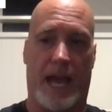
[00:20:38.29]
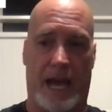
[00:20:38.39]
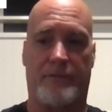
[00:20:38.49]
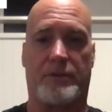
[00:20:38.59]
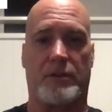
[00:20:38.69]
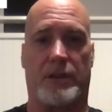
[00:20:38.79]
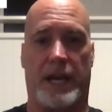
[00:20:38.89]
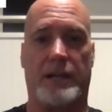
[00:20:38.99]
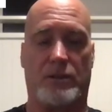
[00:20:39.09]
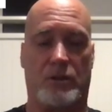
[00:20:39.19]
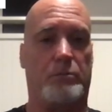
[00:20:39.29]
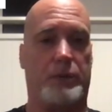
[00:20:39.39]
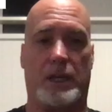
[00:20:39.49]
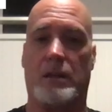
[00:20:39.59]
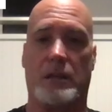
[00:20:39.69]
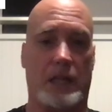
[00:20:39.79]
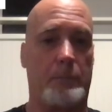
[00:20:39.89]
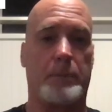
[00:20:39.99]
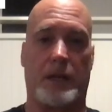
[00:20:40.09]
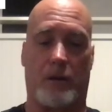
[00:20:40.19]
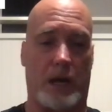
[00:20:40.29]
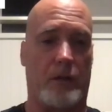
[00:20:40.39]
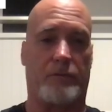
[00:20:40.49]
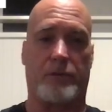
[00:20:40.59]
after that you'd be limping around